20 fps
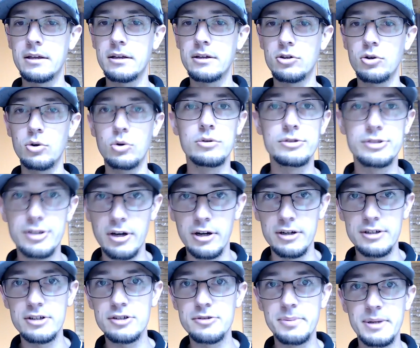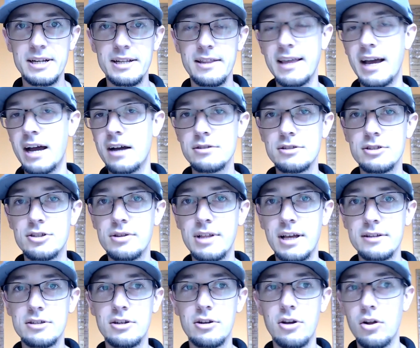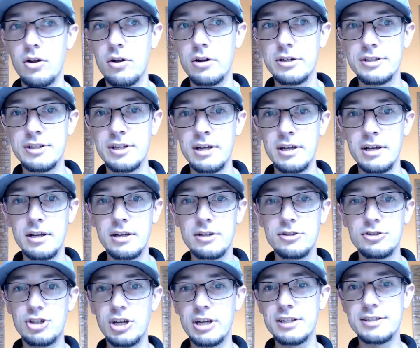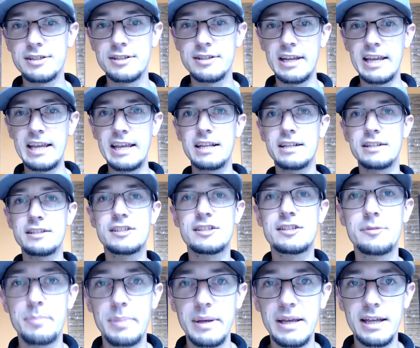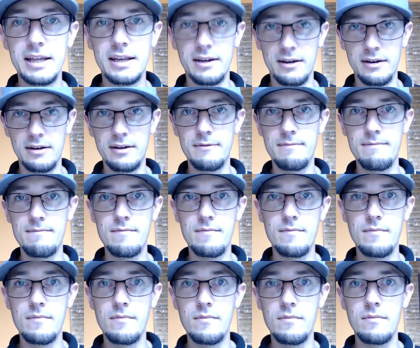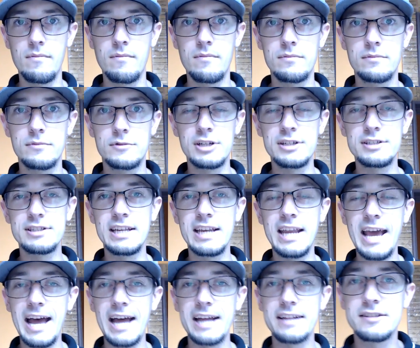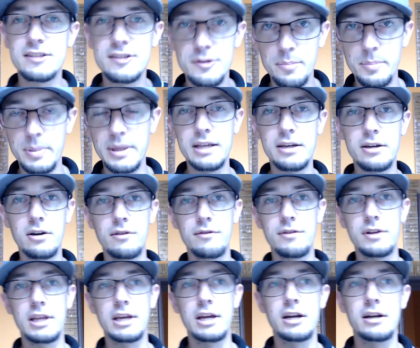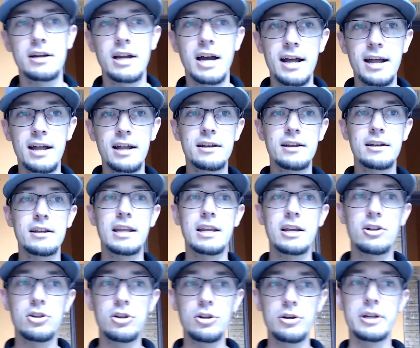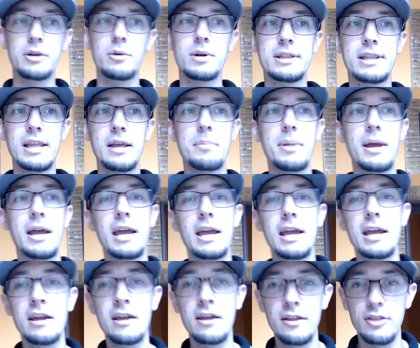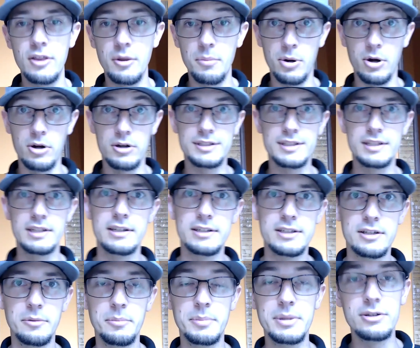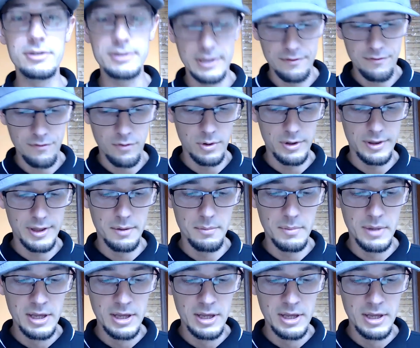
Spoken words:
Google search. They're spending $1,000, $2,000 just in spend, just in ad spend over there, not including what they pay the person to build it for them.